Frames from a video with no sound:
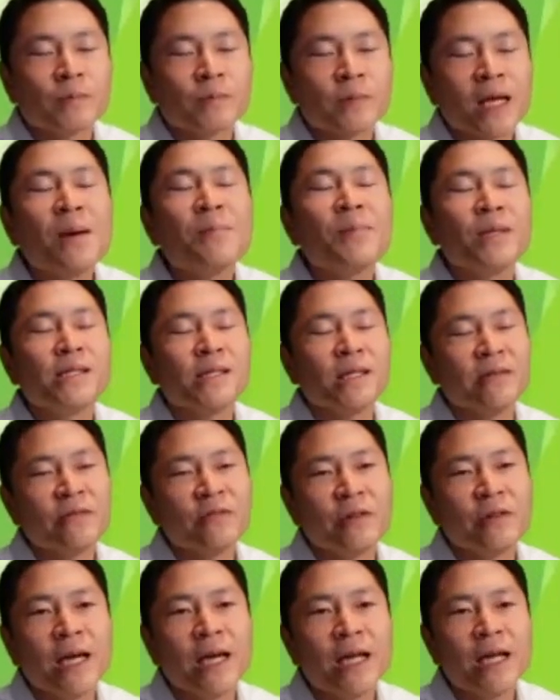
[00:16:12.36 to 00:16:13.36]
compensate
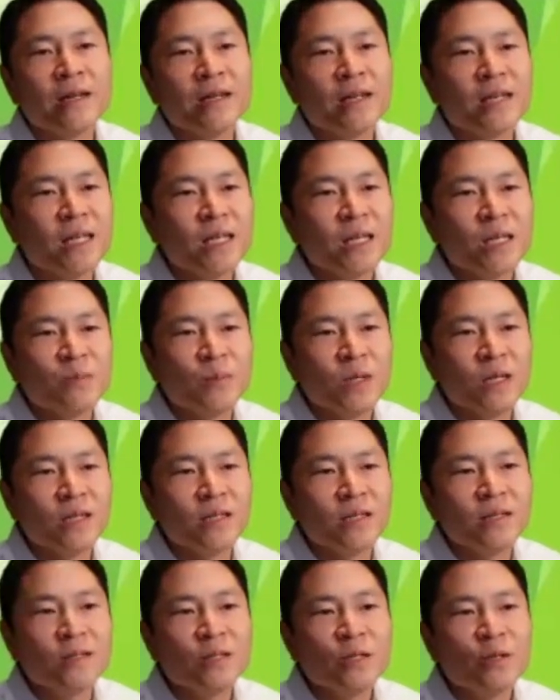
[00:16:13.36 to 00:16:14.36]
for that.
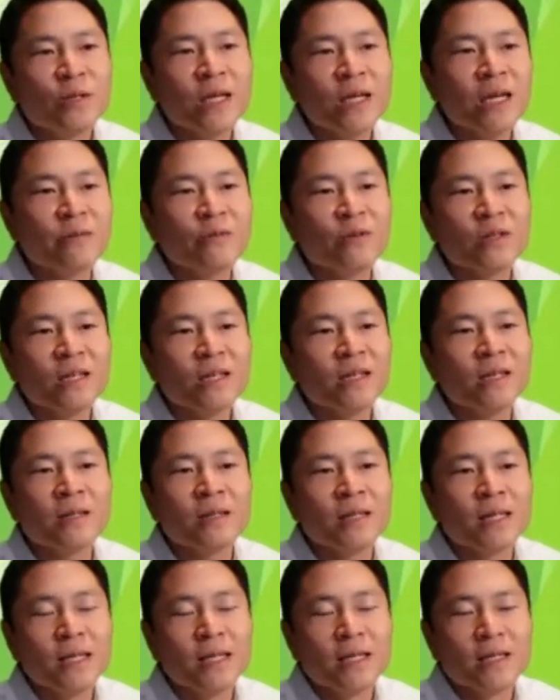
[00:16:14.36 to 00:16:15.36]
But you can't really
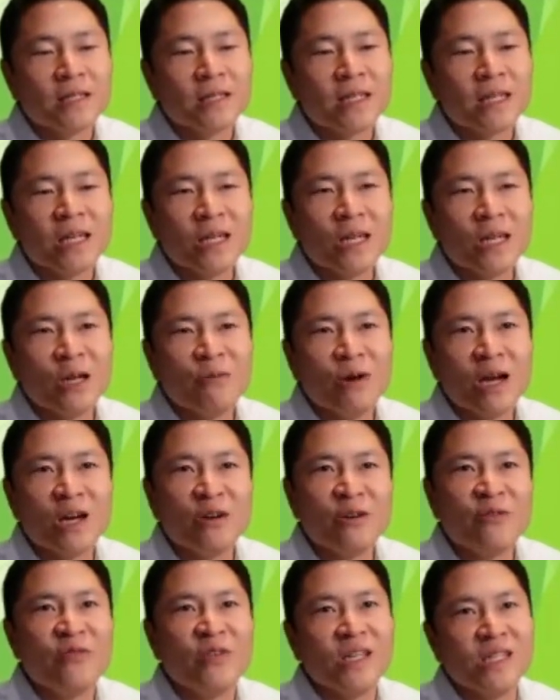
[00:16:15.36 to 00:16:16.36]
get
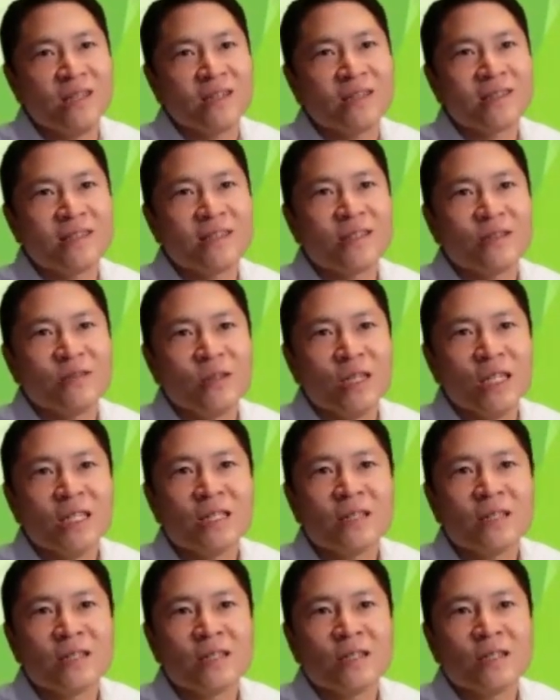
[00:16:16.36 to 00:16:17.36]
around physics, right?
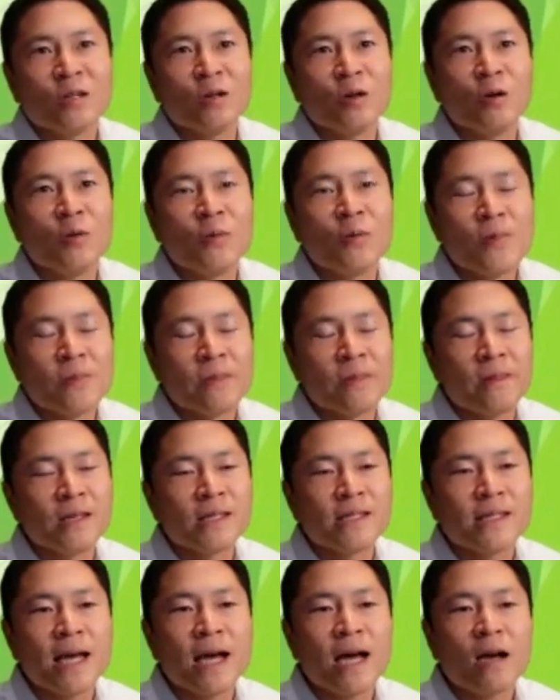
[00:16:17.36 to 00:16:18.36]
So the
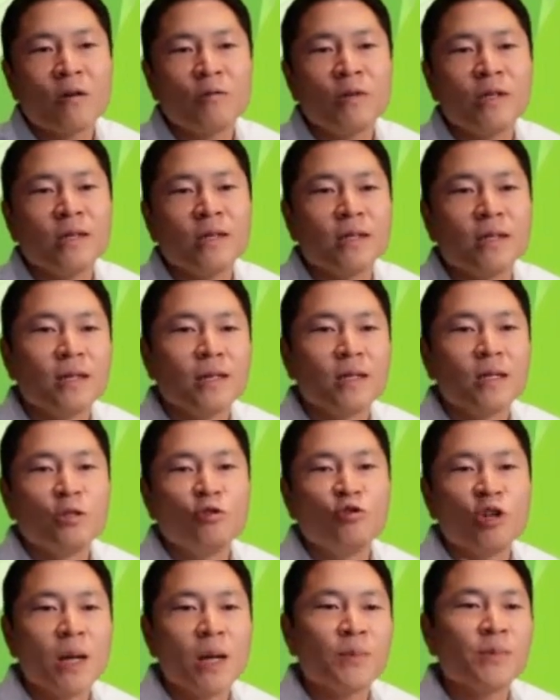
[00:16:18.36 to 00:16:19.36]
sound
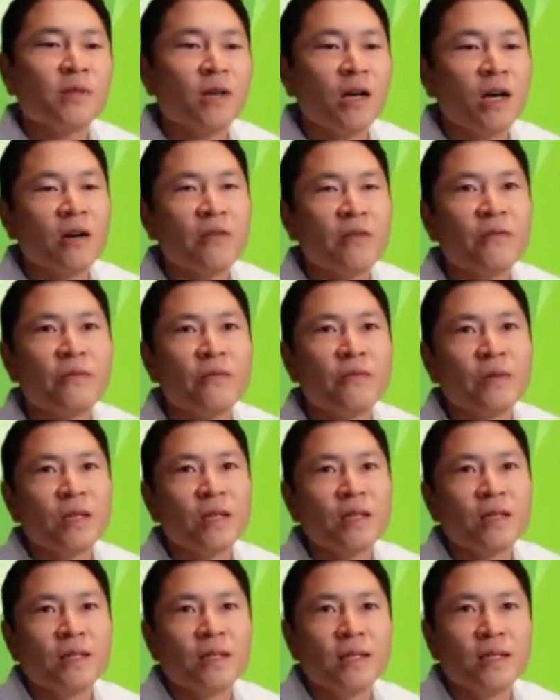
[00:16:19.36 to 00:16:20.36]
drops off
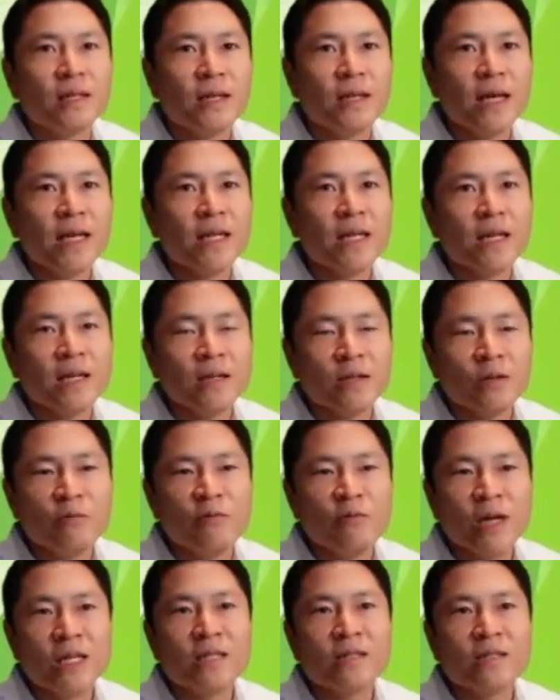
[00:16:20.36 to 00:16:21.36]
at a
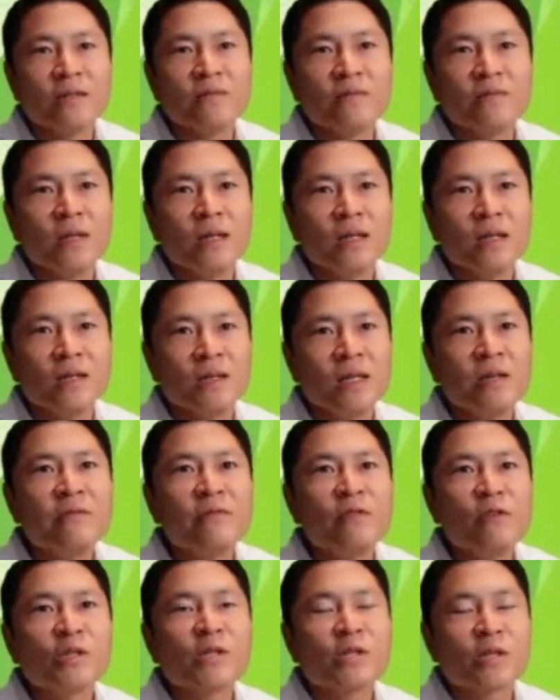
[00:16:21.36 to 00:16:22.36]
rate of
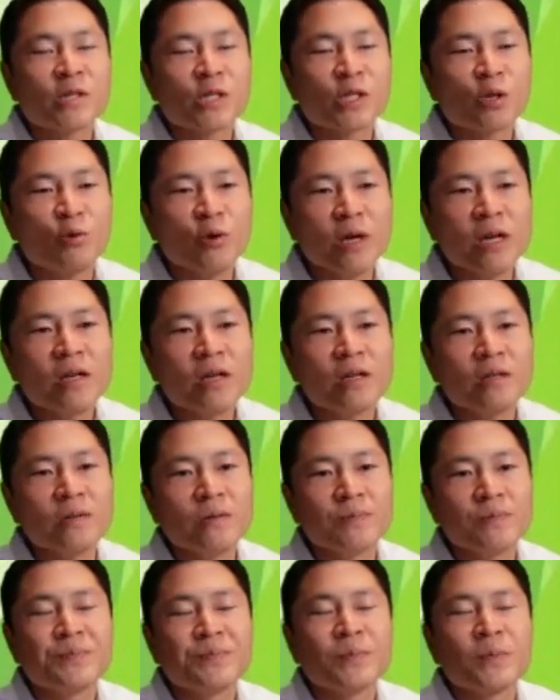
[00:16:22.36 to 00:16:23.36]
inverse square.
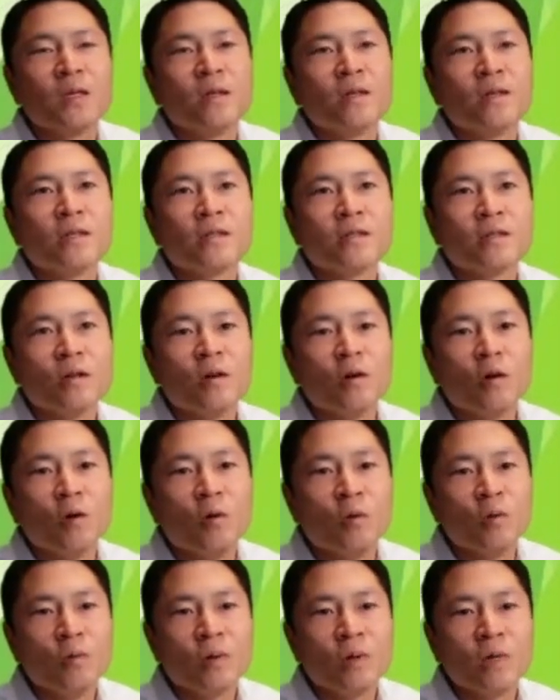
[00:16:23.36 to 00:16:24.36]

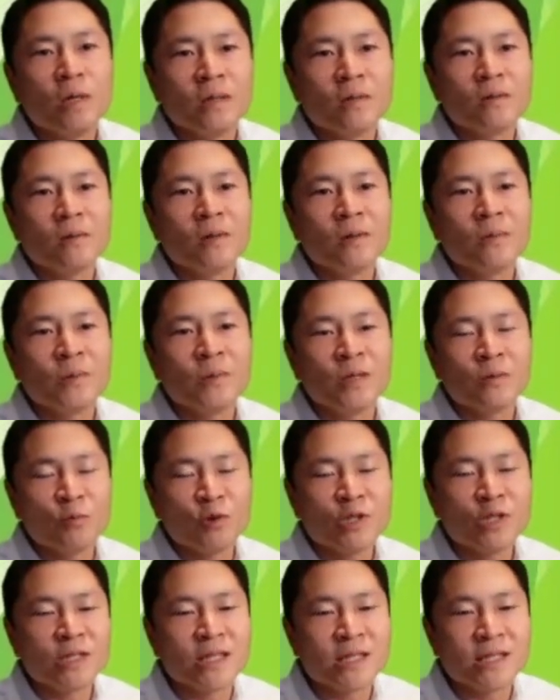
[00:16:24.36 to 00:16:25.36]
So
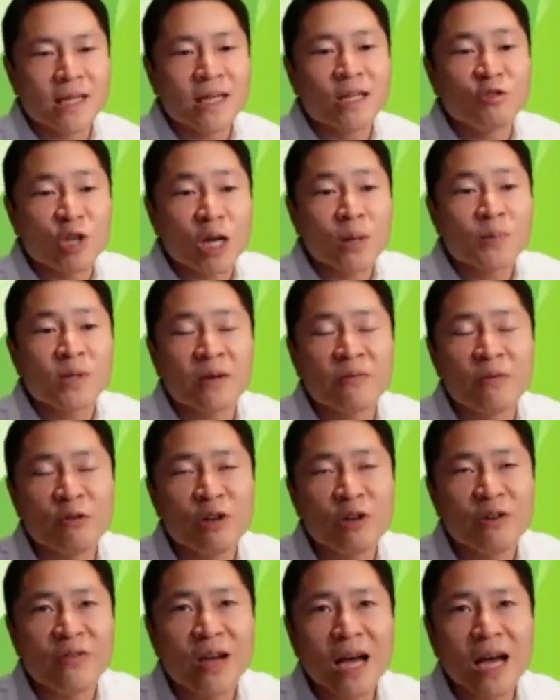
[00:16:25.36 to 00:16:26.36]
which is to say it drops off
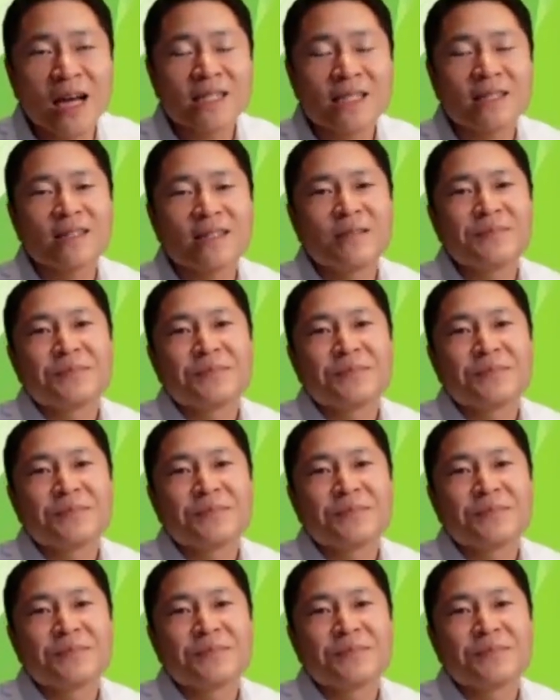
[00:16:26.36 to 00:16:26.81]
very fast.